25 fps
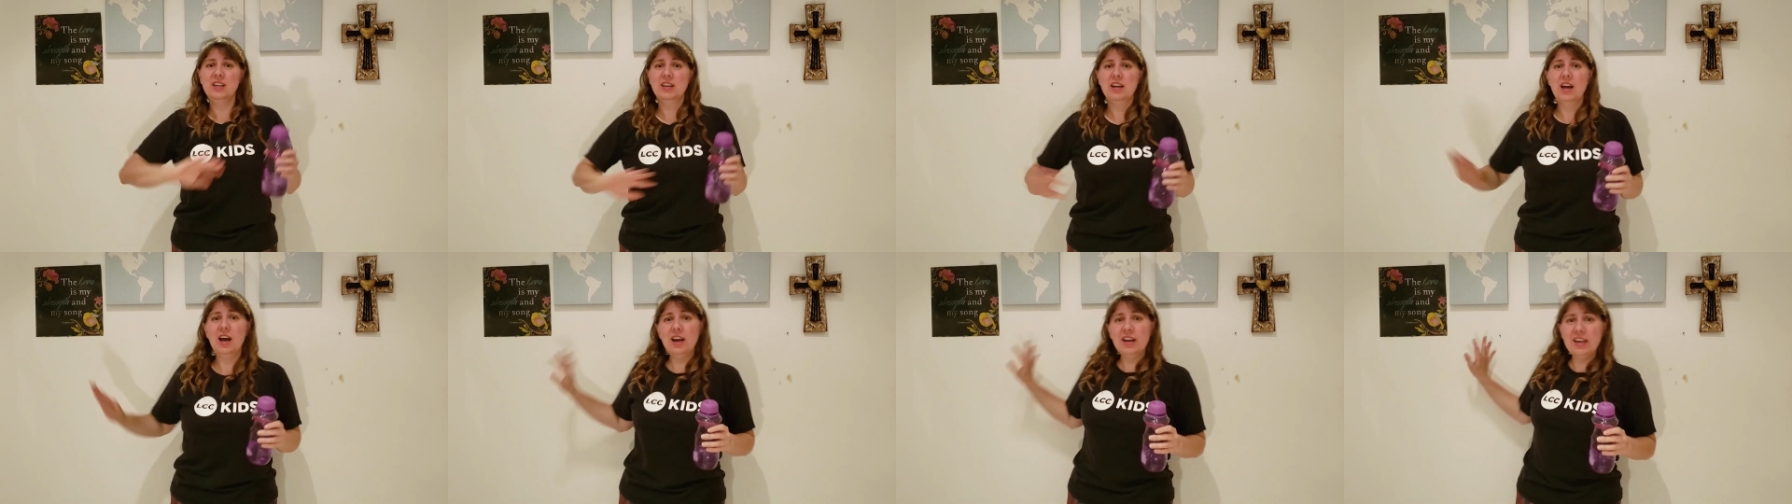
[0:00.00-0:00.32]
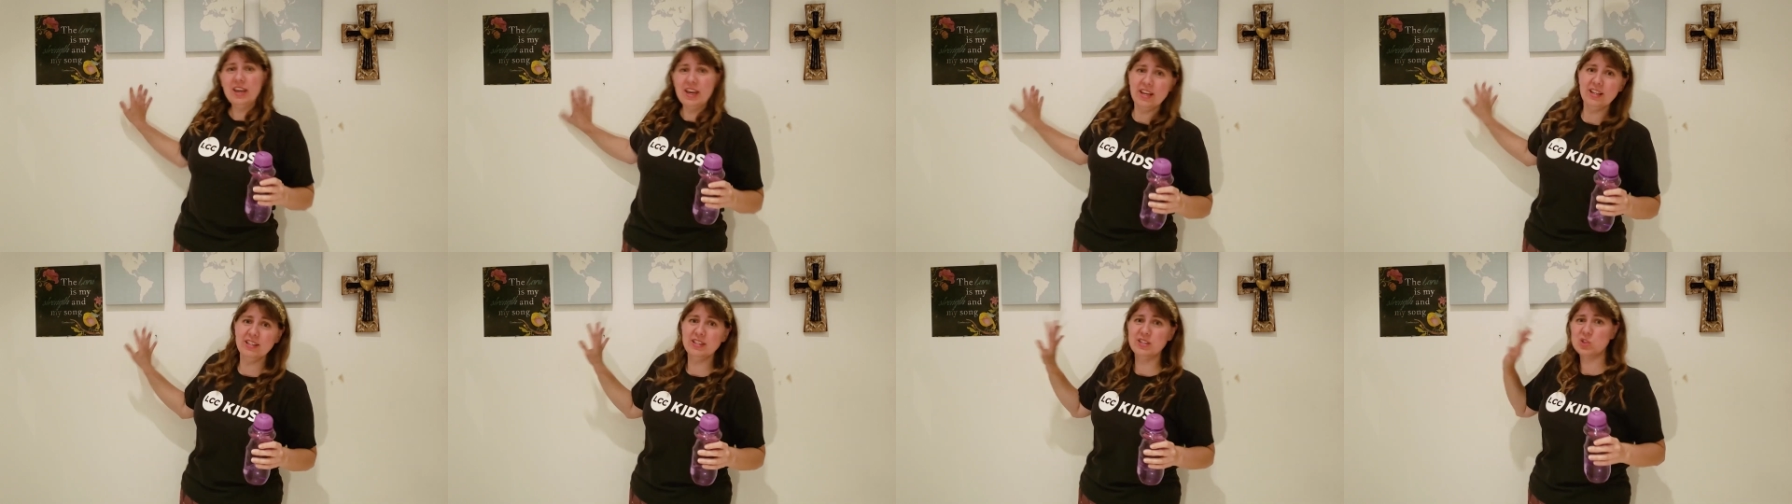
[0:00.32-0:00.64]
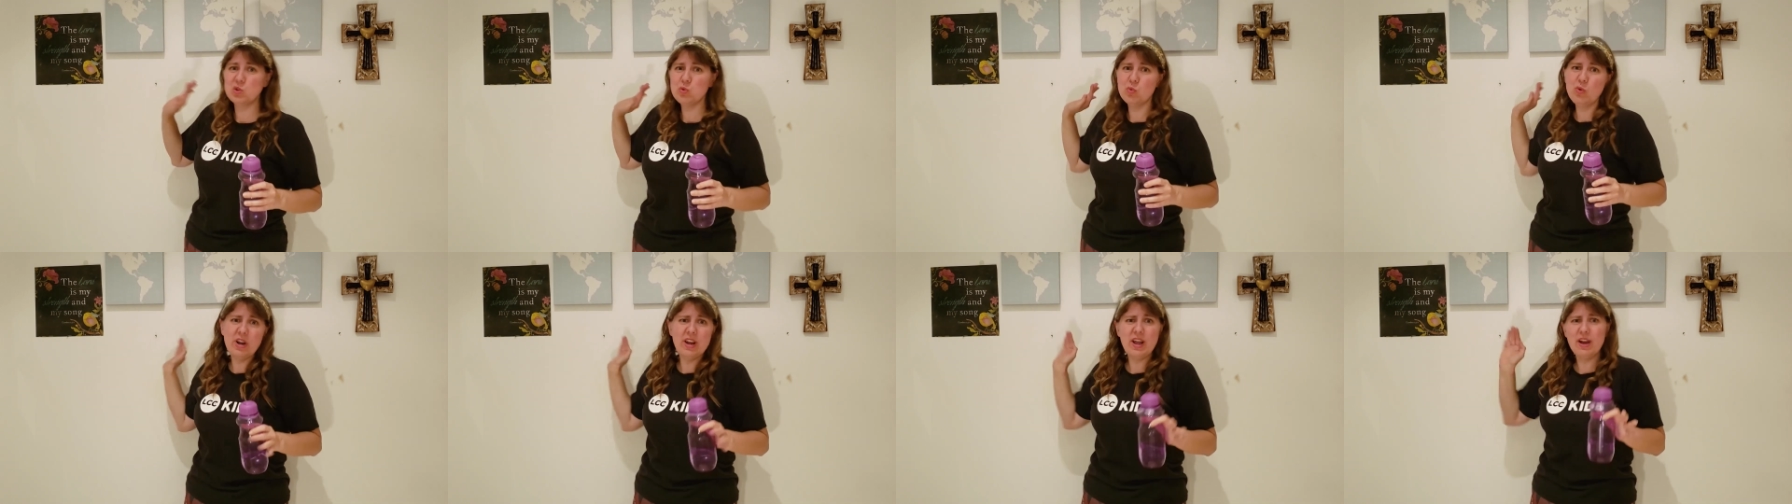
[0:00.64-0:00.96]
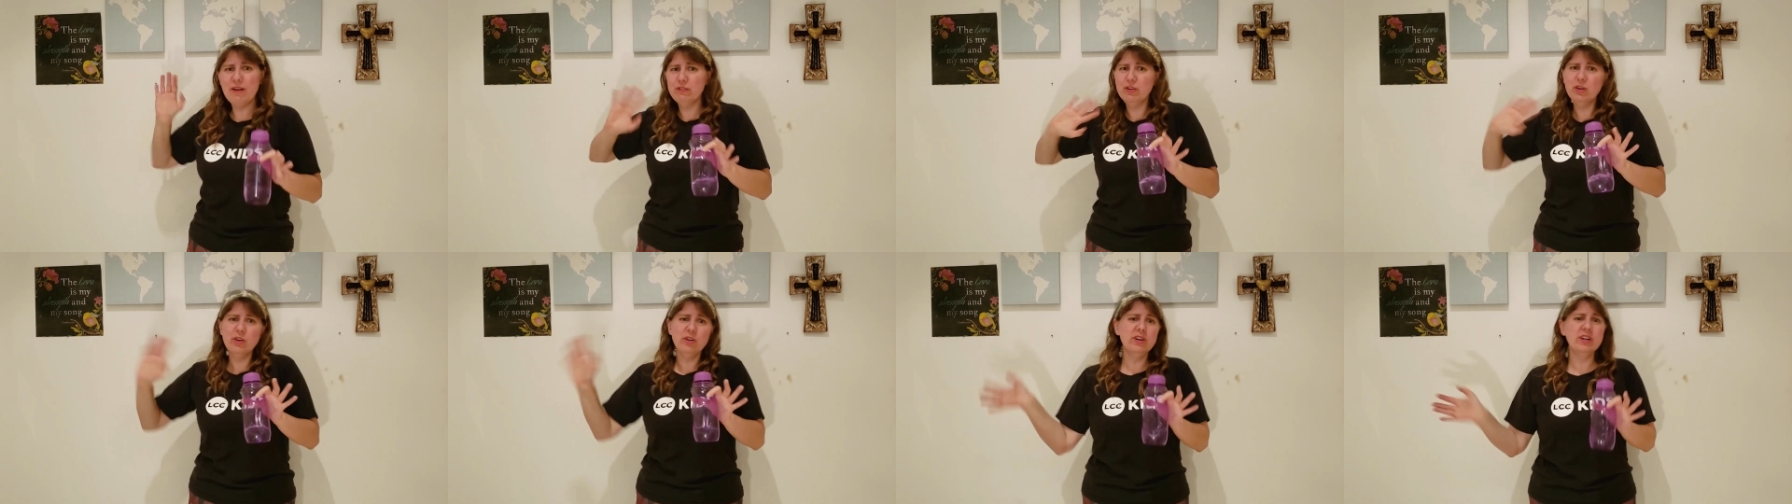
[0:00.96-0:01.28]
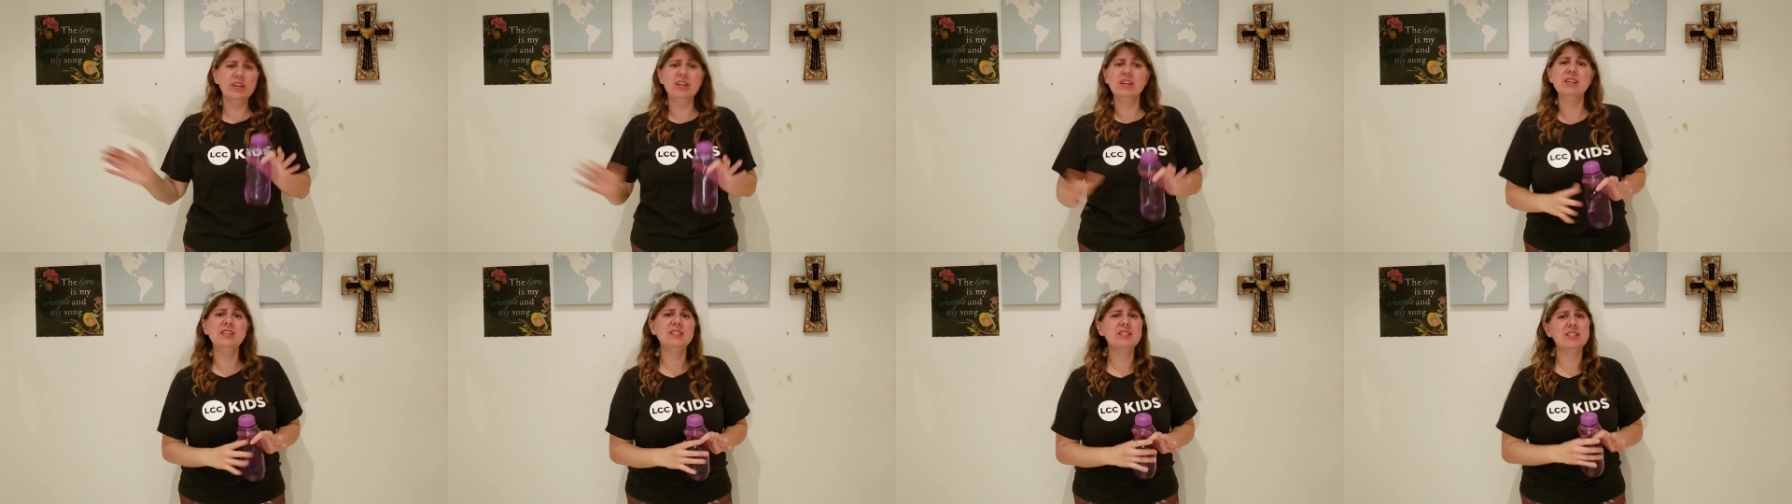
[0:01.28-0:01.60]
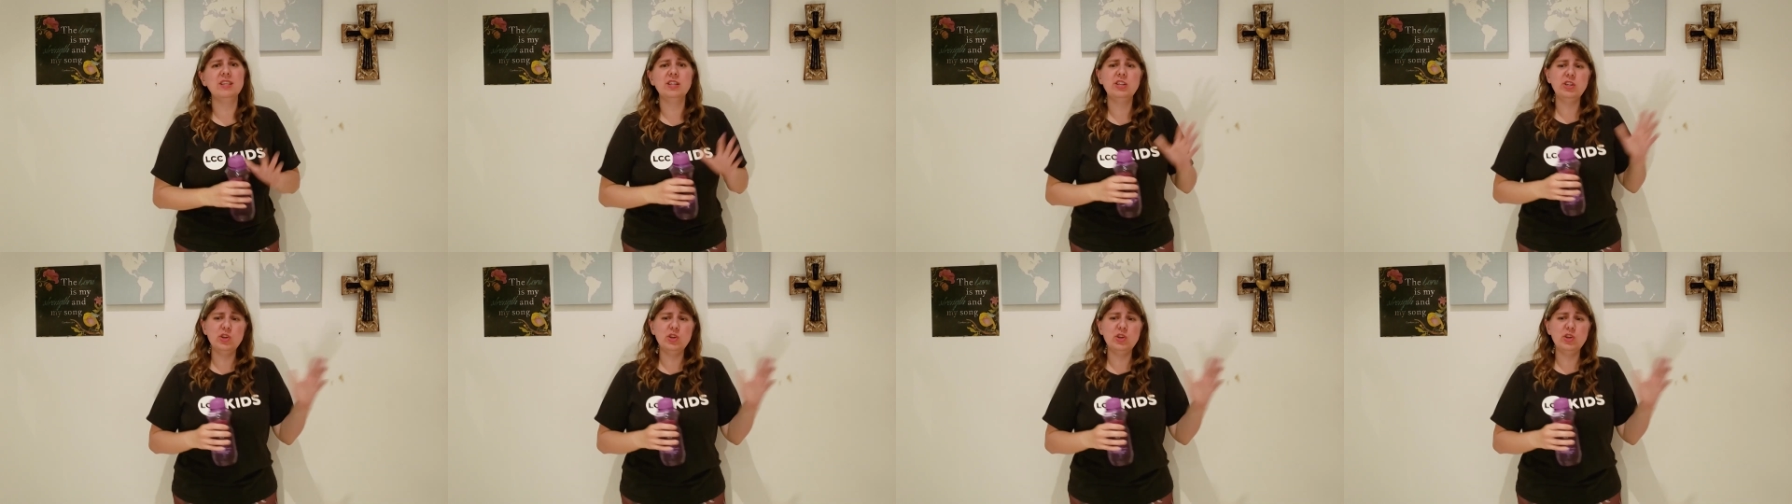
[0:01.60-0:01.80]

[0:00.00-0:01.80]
against whatever it is that